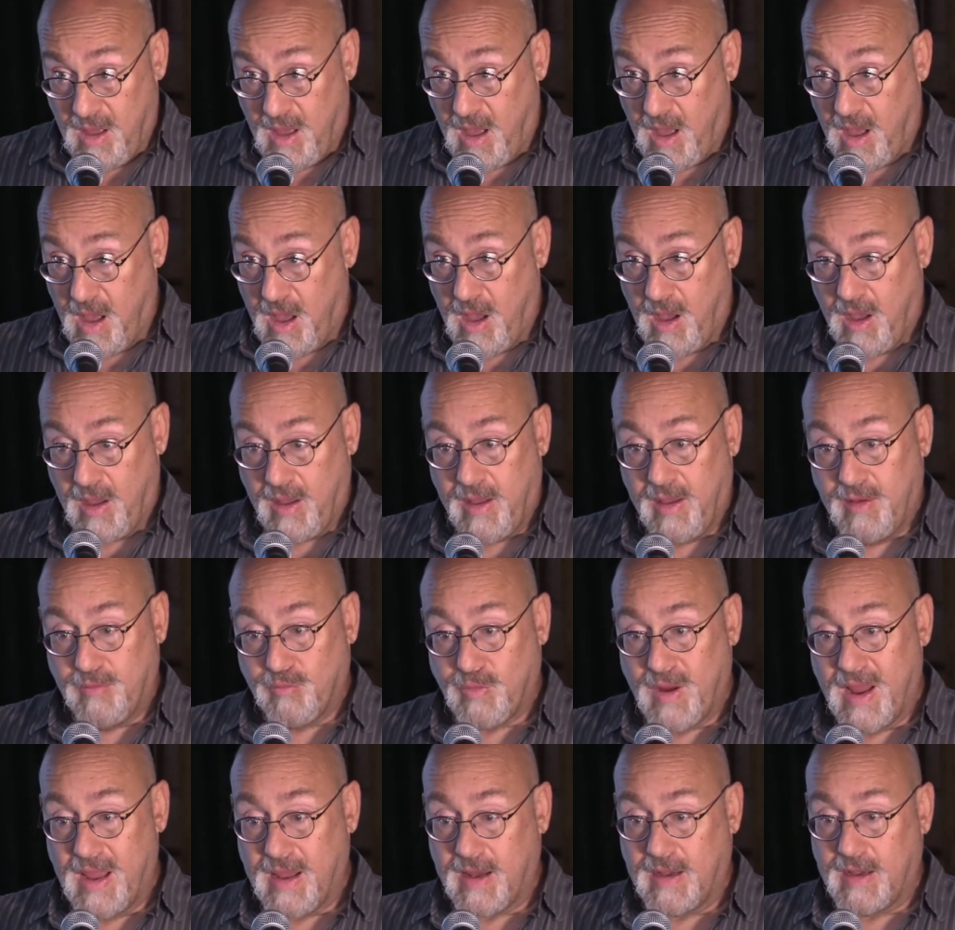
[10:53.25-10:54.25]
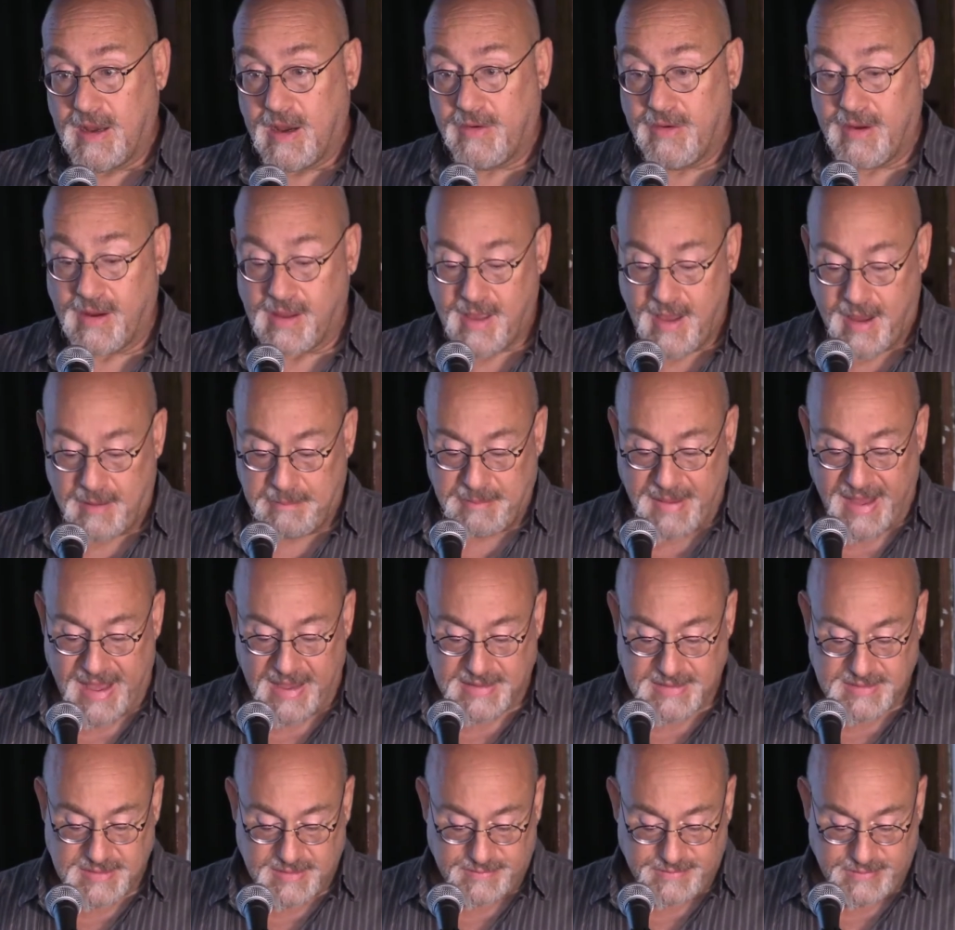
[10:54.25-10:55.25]
uh, in Reagan era
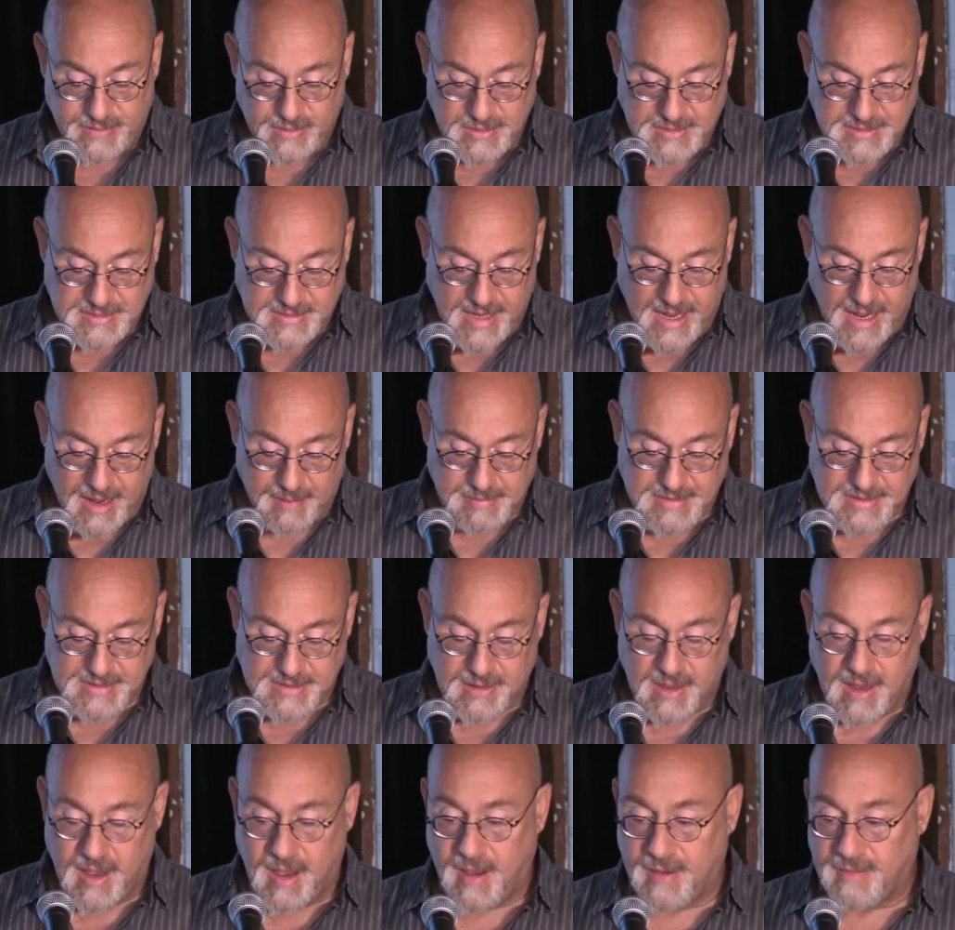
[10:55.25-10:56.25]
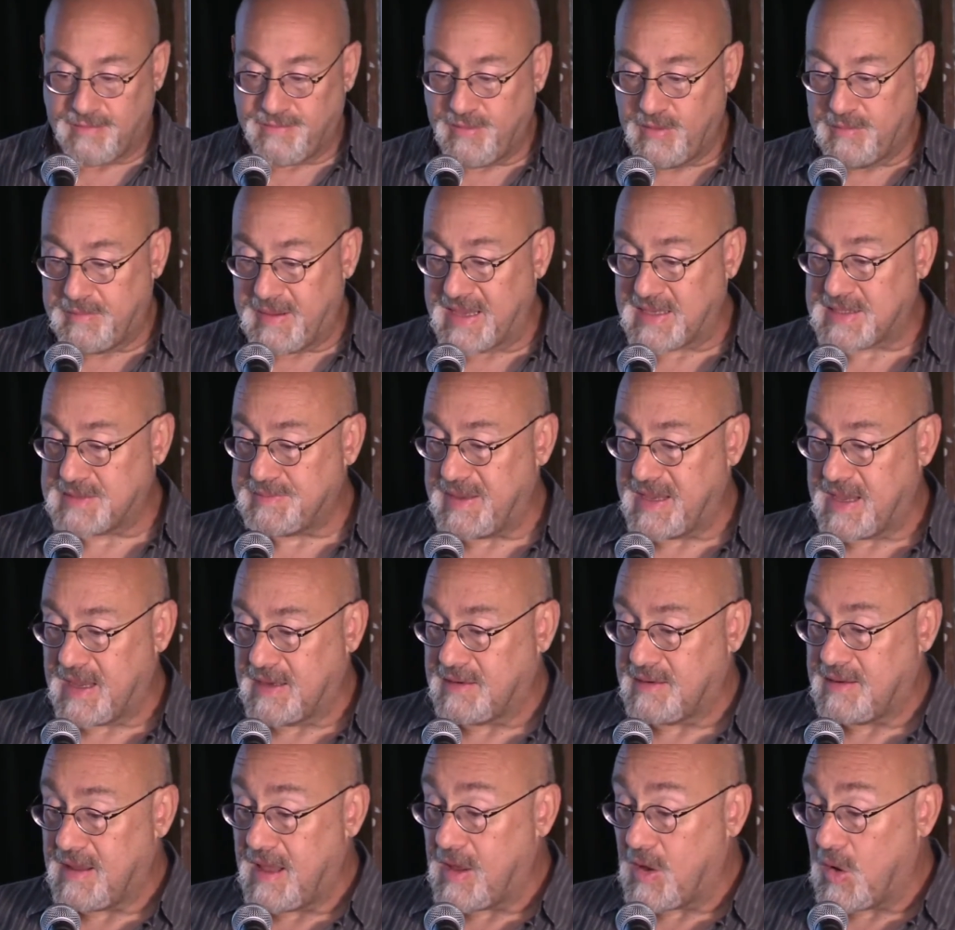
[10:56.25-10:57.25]
cutbacks to food stamps, uh, food banks
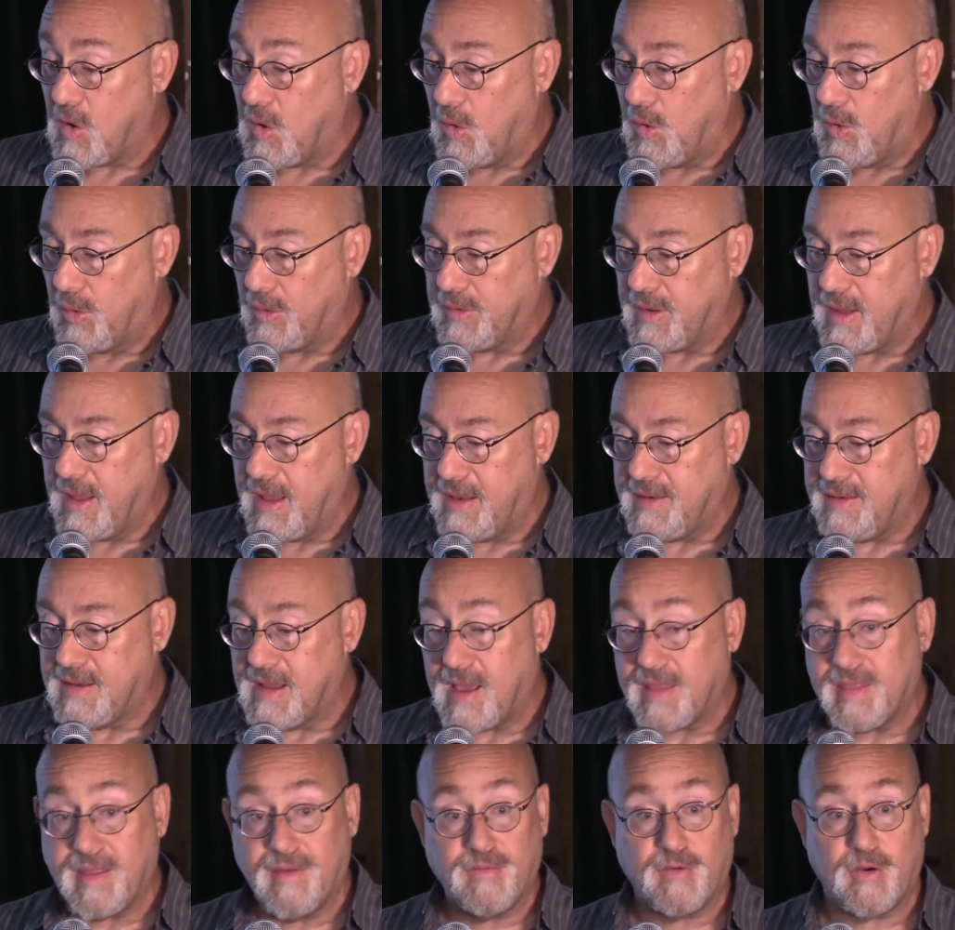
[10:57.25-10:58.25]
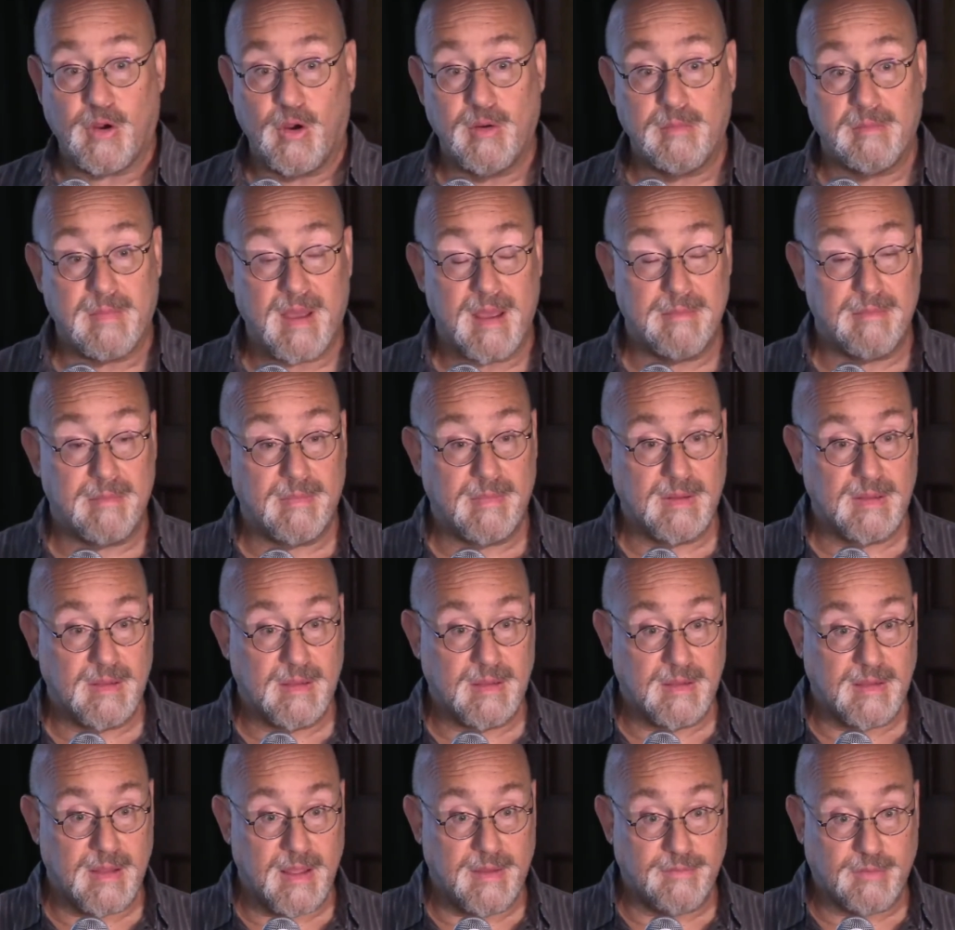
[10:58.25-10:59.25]
began to take hold, and now they've grown by
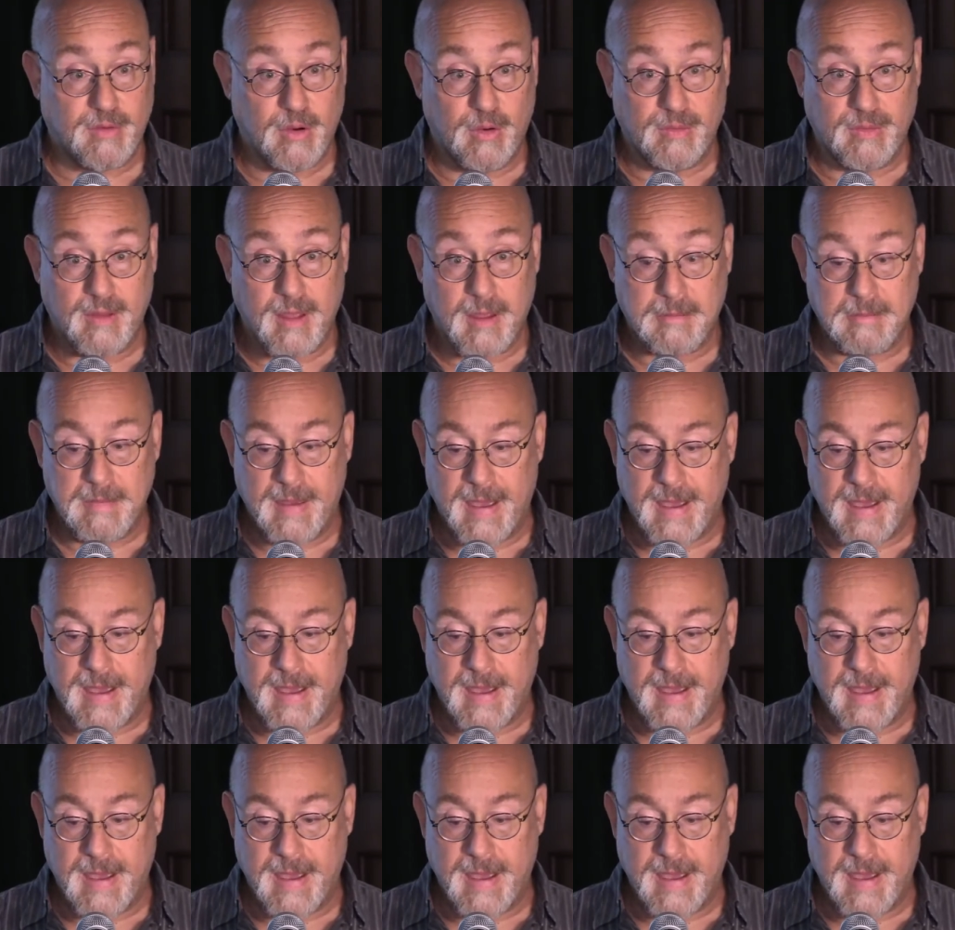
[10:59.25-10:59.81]
they've grown like